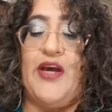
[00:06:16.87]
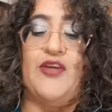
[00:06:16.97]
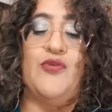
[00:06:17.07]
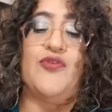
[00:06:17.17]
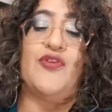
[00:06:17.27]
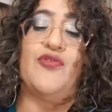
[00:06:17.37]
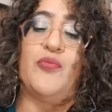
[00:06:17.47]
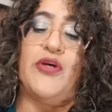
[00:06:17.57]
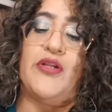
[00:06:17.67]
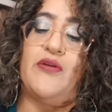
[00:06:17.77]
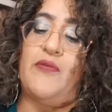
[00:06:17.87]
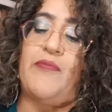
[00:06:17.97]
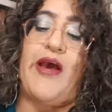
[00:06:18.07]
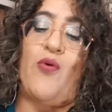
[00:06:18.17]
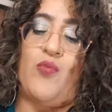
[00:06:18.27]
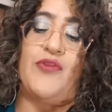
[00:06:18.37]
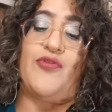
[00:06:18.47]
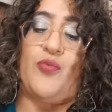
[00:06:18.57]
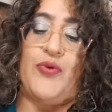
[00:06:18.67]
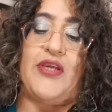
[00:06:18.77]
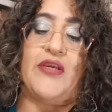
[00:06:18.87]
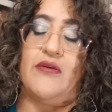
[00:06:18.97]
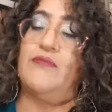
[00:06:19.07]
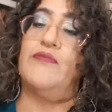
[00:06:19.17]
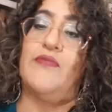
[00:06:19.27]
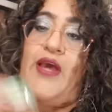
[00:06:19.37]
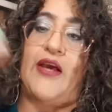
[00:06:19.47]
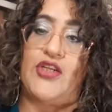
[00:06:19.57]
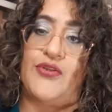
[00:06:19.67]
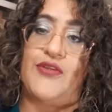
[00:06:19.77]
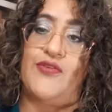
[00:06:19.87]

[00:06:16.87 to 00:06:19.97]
I use this one about once a week, actually.